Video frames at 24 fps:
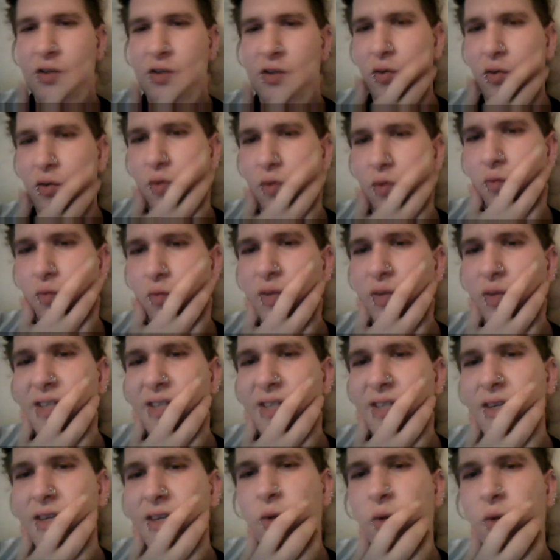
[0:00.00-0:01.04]
So the
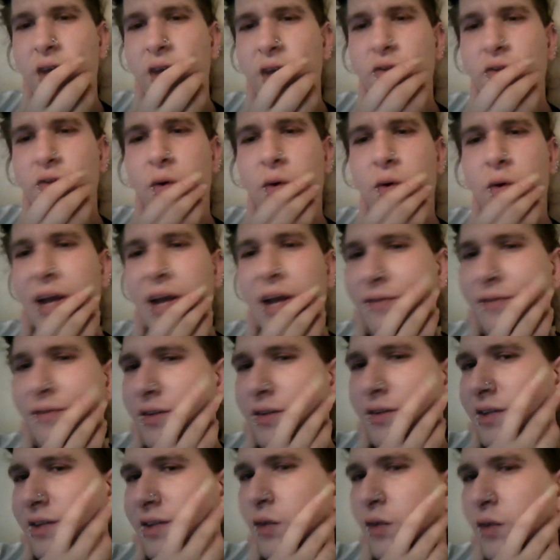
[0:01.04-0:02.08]
reason why you don't have
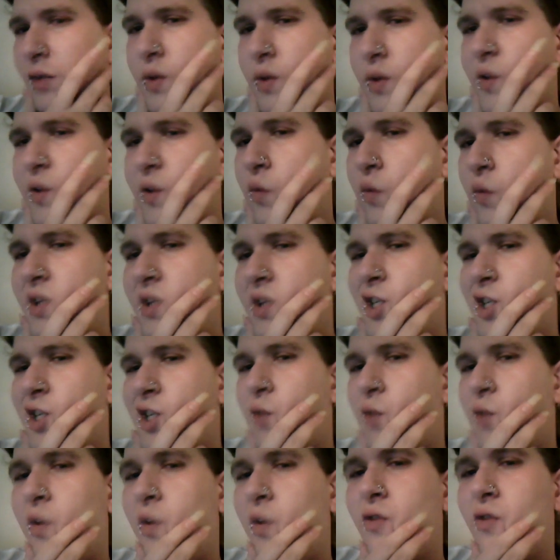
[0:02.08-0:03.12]
to deal with the question